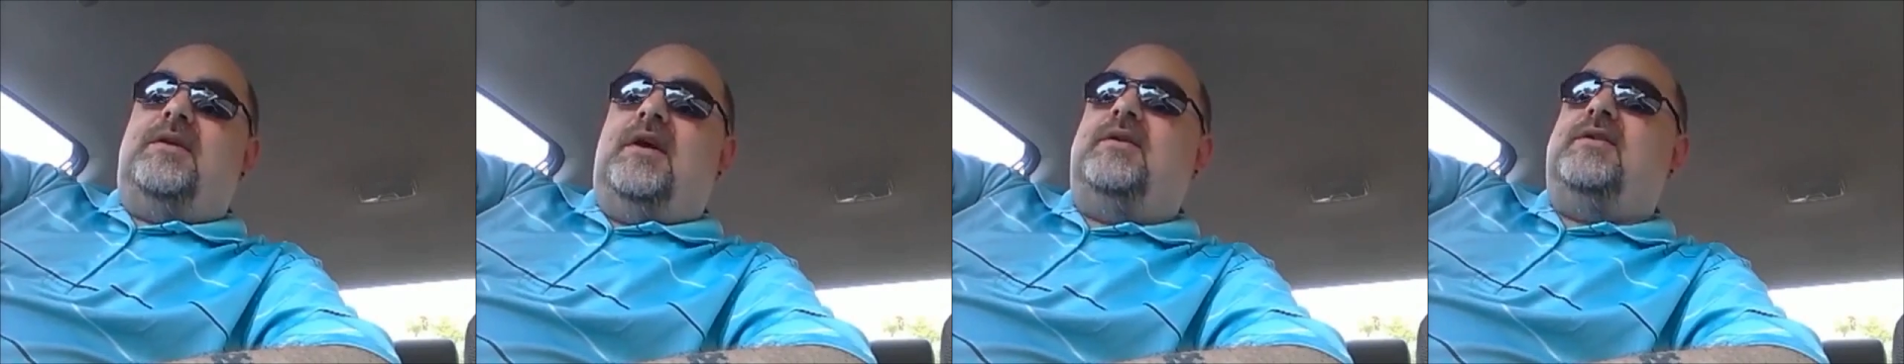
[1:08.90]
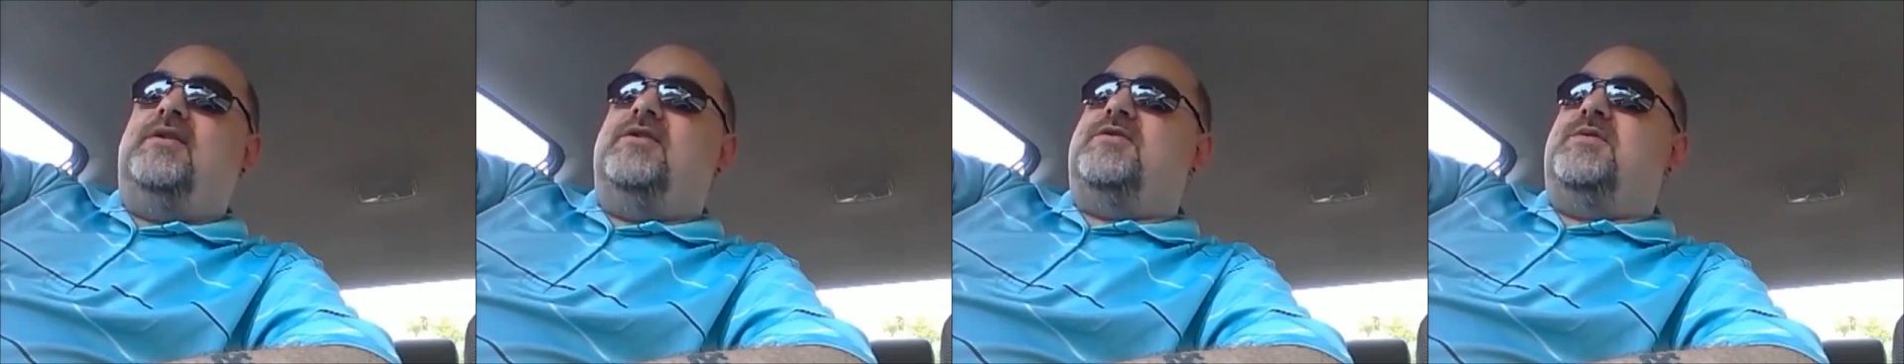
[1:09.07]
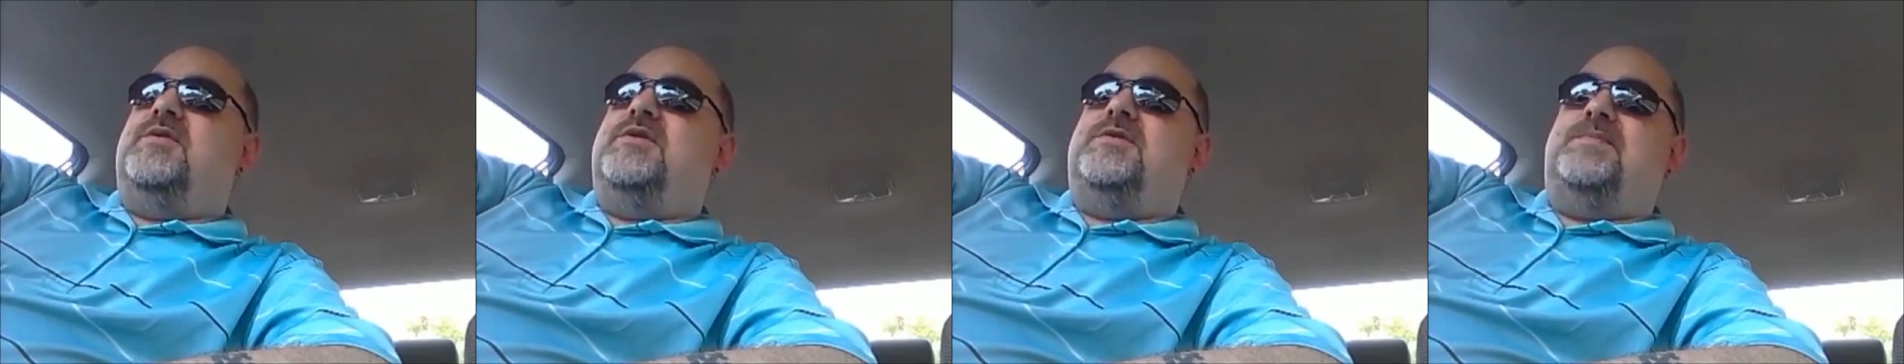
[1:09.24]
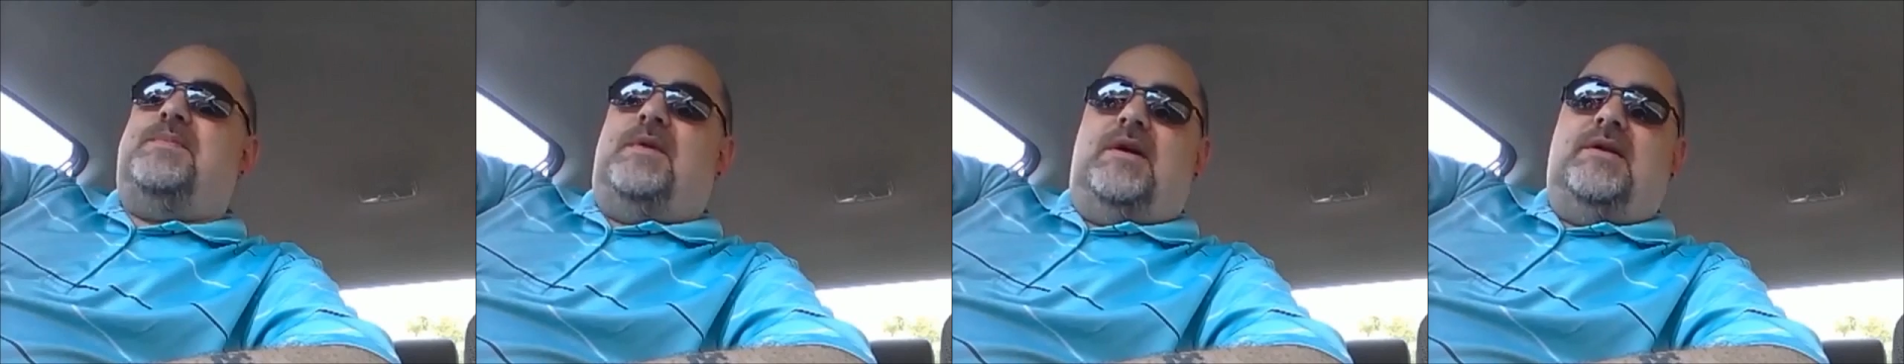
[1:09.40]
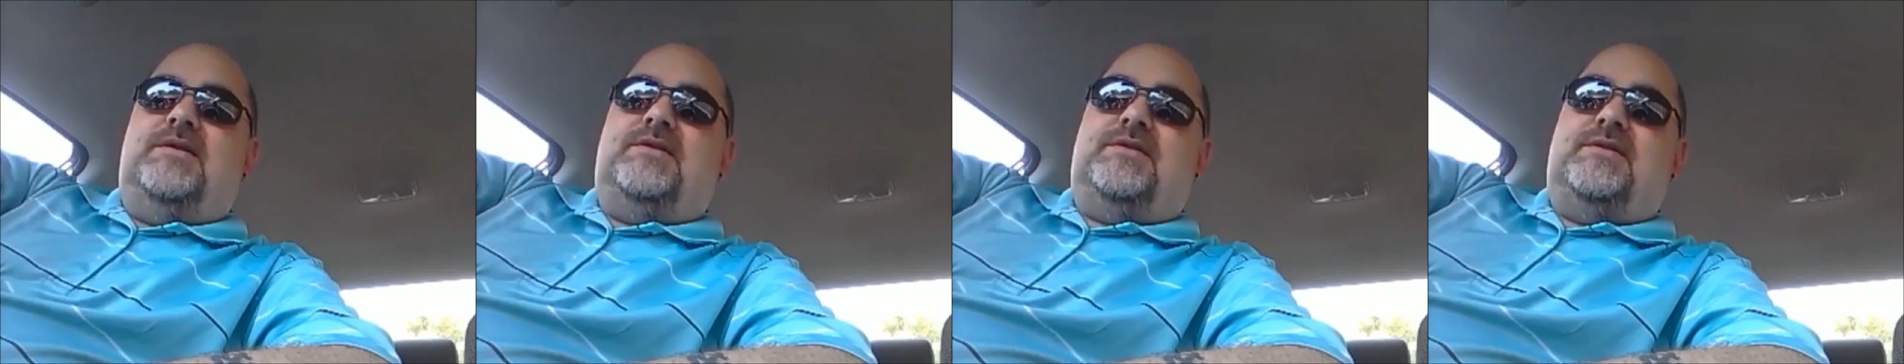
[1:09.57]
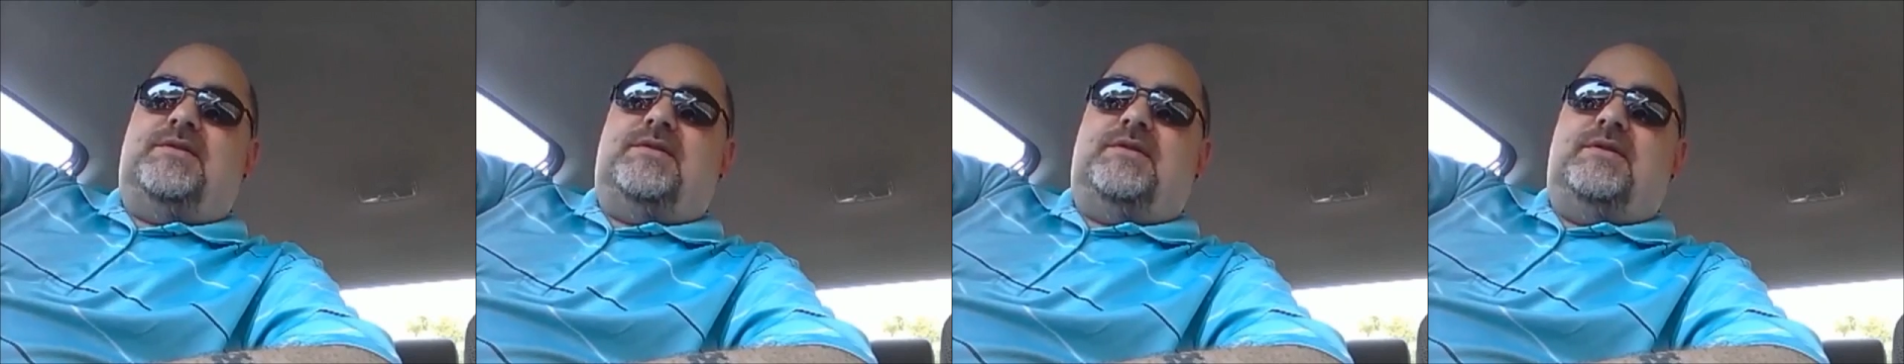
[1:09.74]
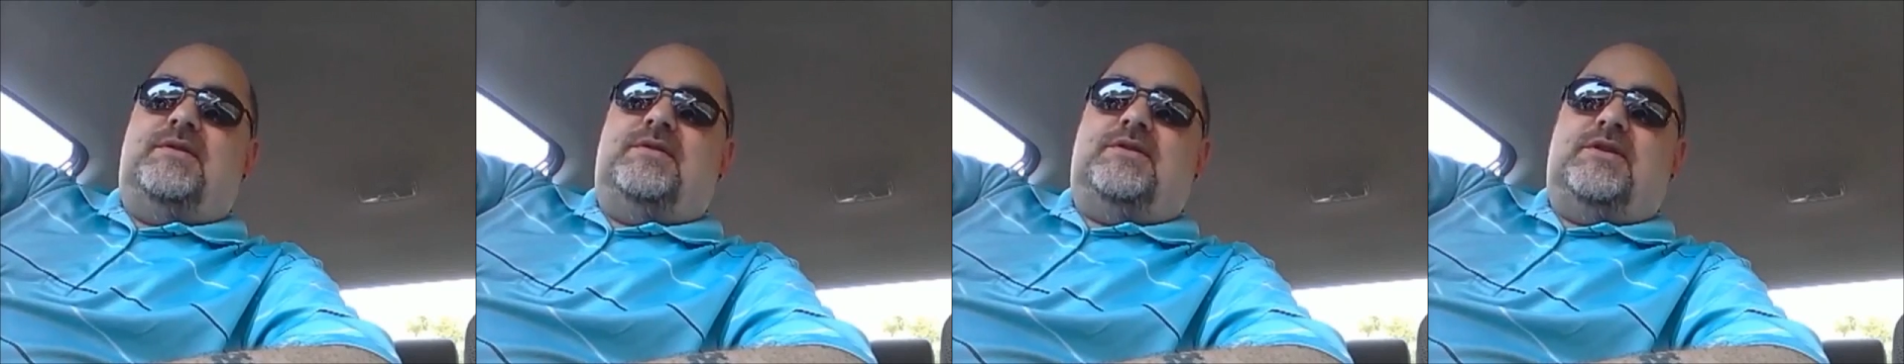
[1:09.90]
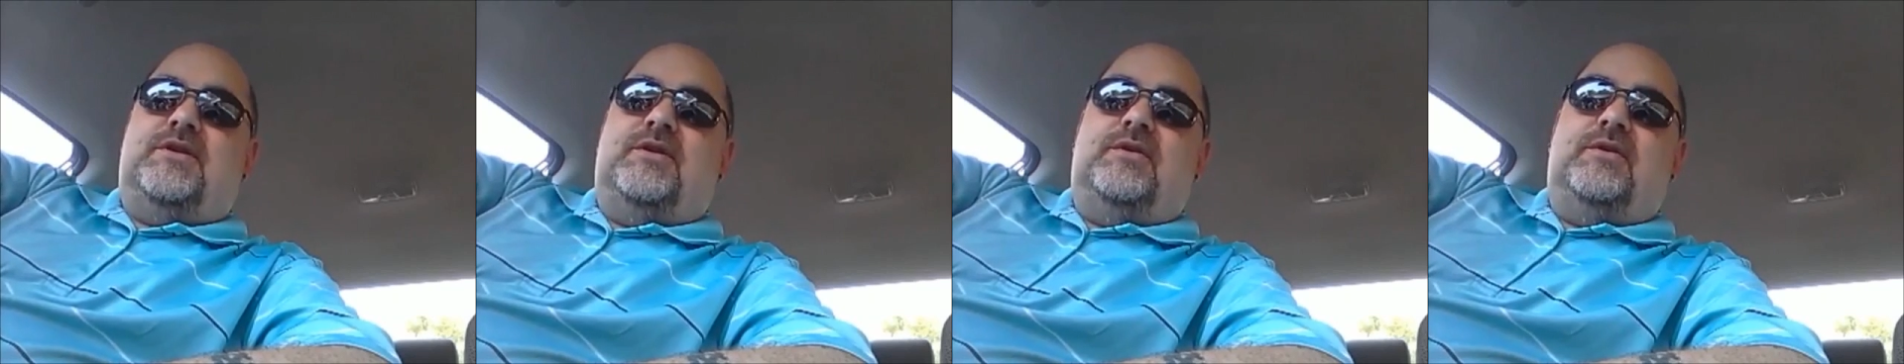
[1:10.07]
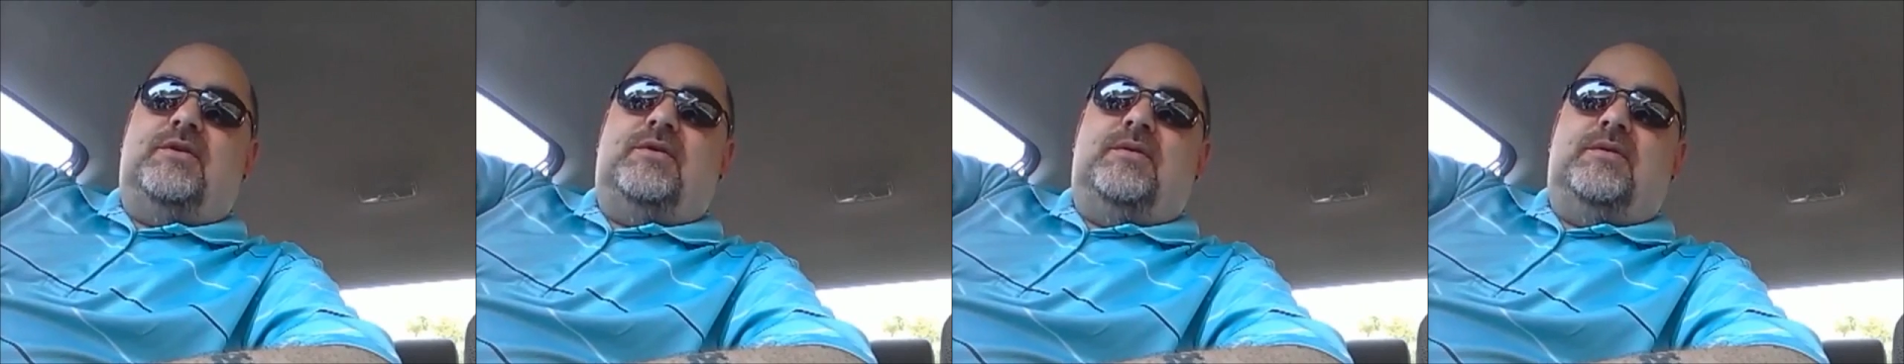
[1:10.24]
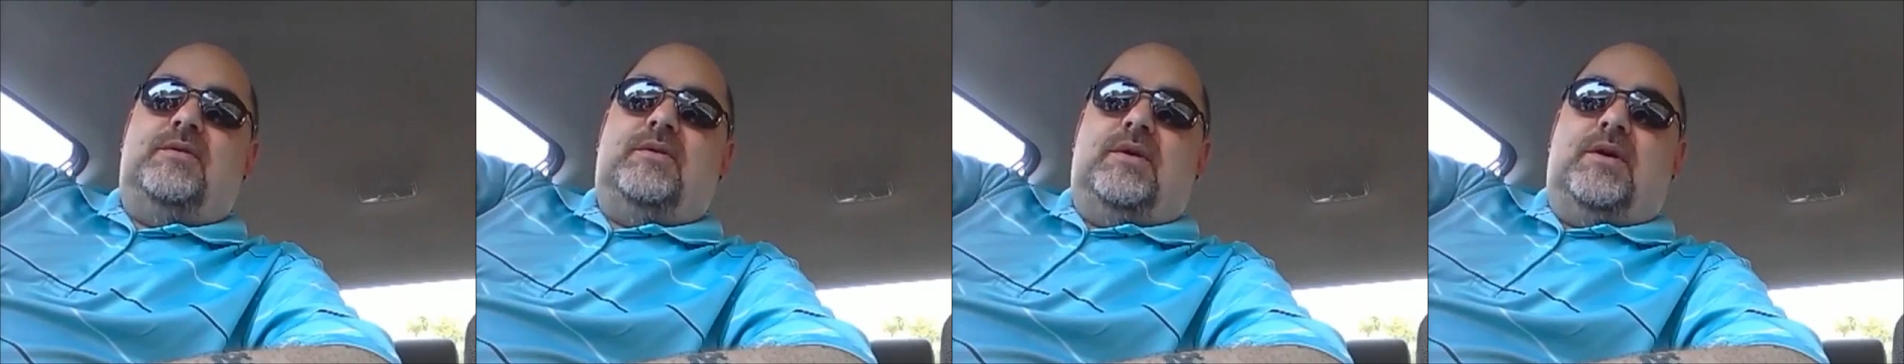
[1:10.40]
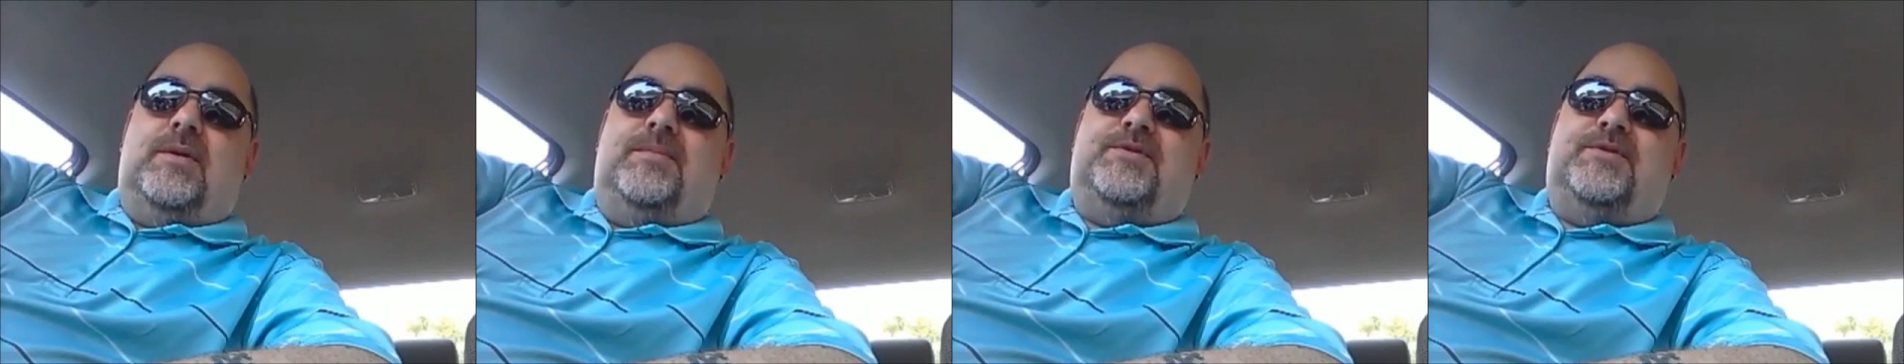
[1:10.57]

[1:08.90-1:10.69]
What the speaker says: Thunder's response to